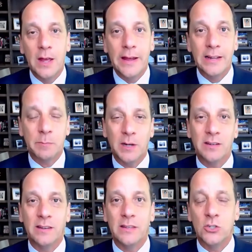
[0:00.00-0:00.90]
It's
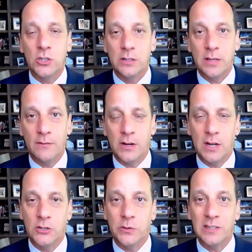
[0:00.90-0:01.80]
basically the G7
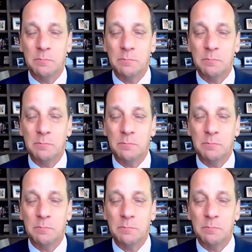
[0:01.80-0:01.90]
countries